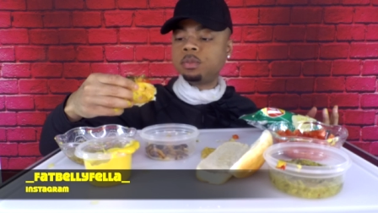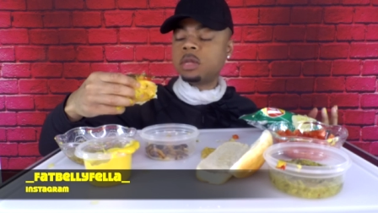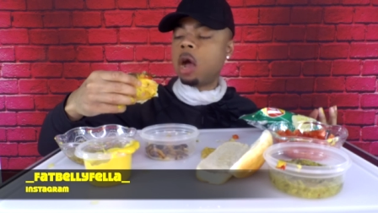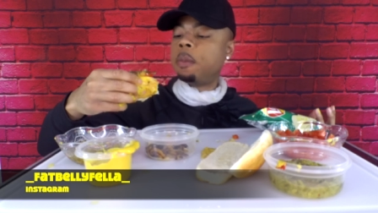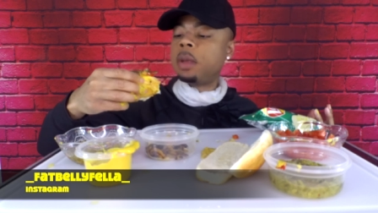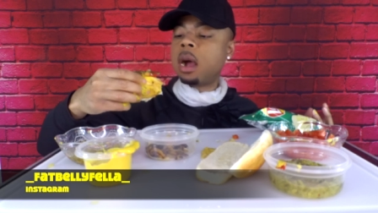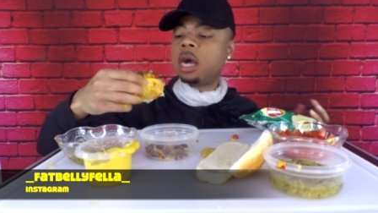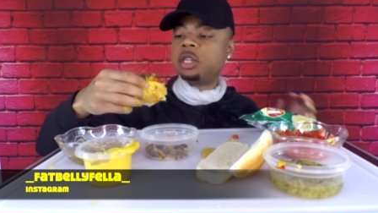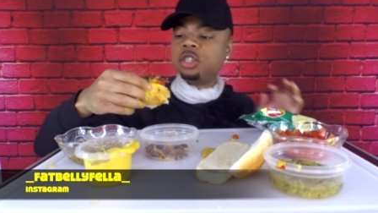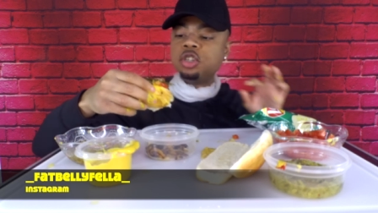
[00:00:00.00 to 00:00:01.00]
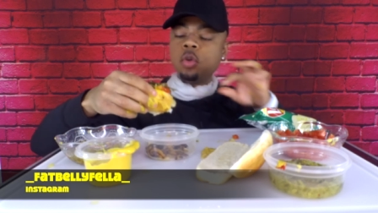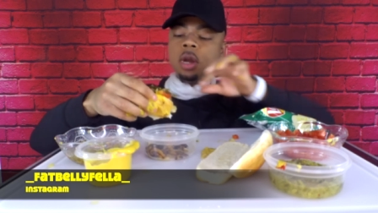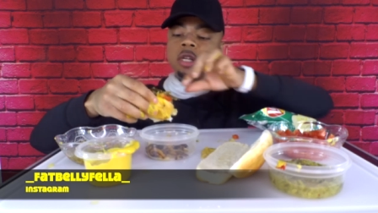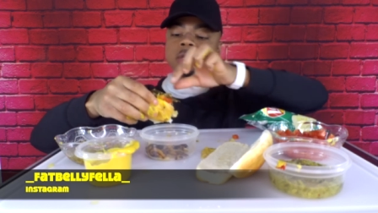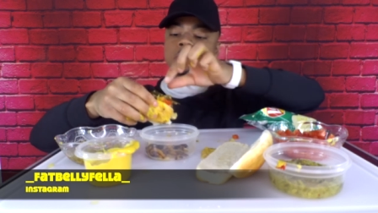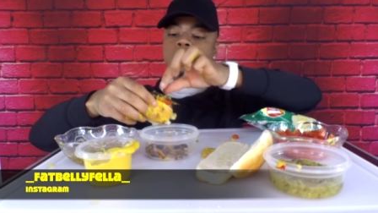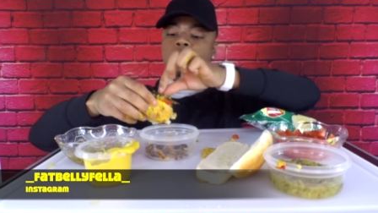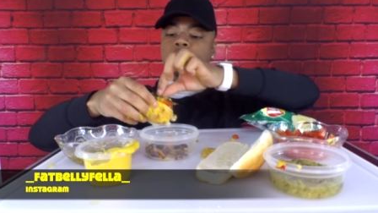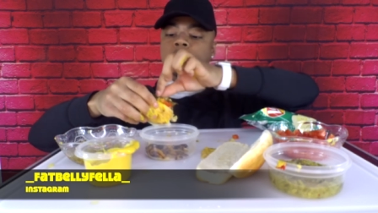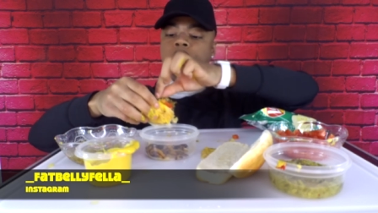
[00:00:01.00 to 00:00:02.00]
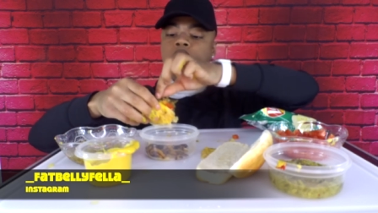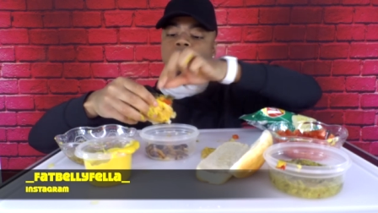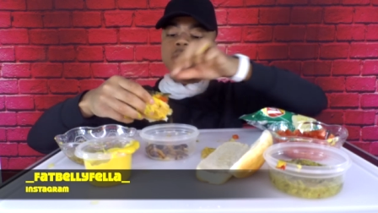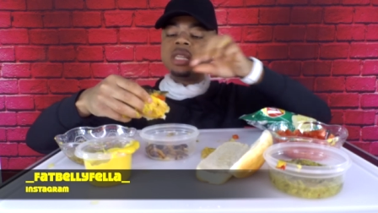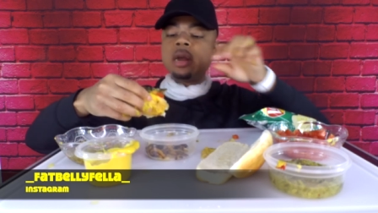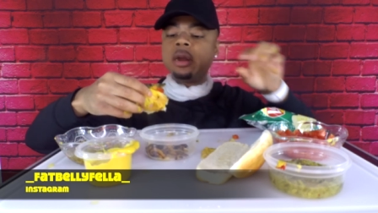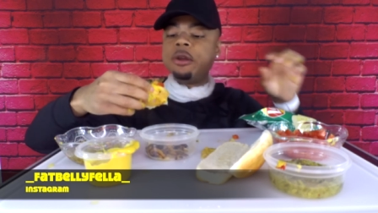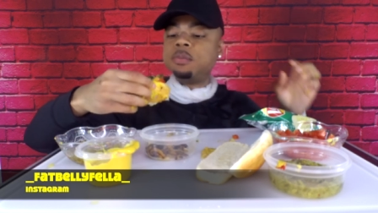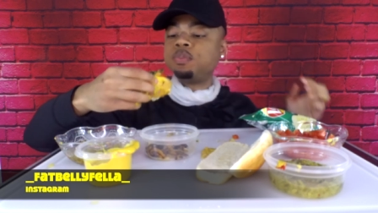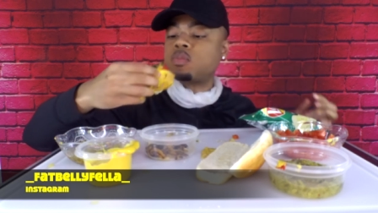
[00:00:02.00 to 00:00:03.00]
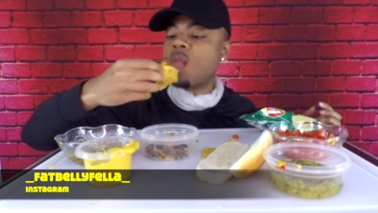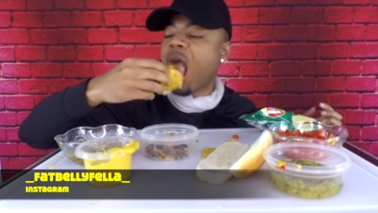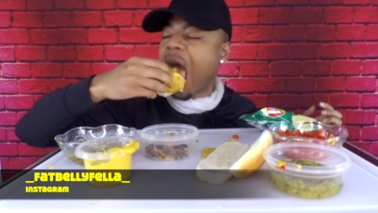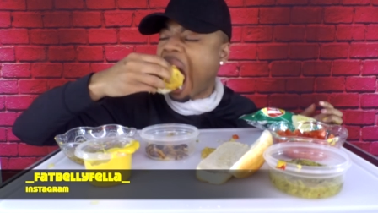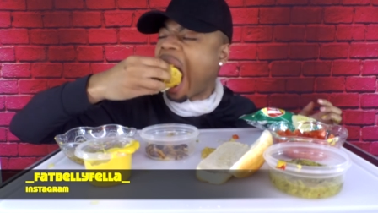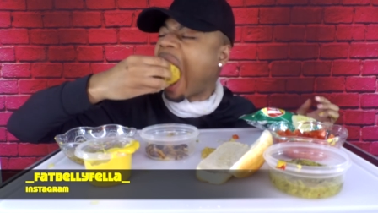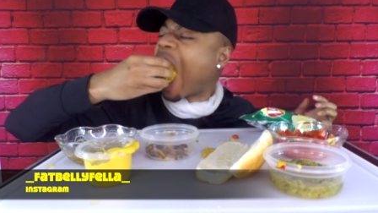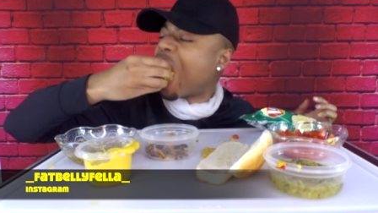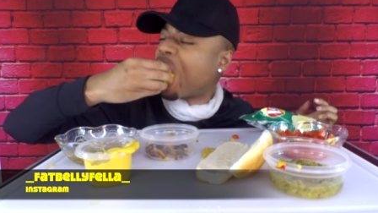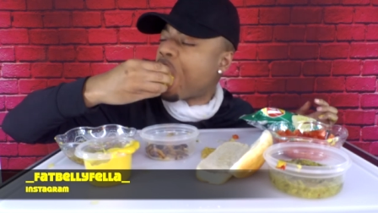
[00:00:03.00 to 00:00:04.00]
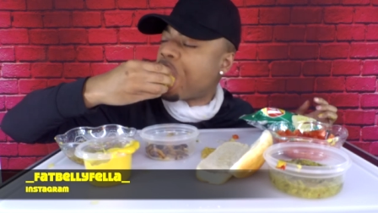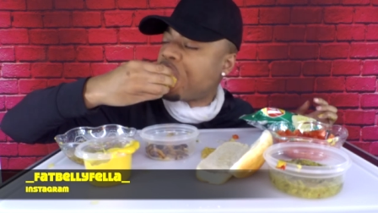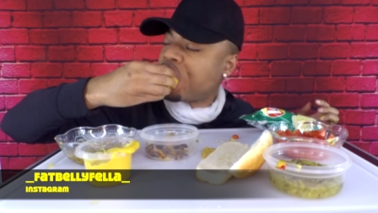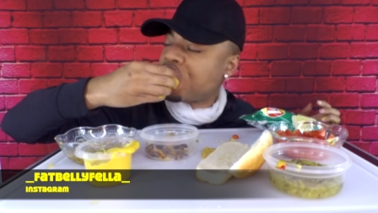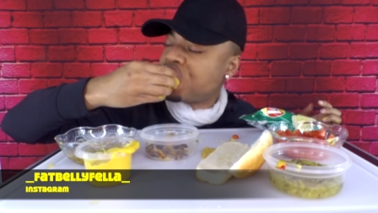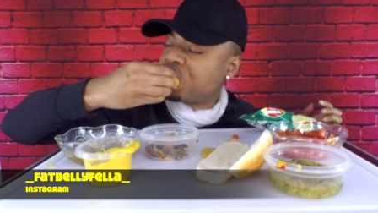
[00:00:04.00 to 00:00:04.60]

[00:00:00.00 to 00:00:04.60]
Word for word: I hope y'all are enjoying this beautiful, beautiful Saturday. Mm-hmm.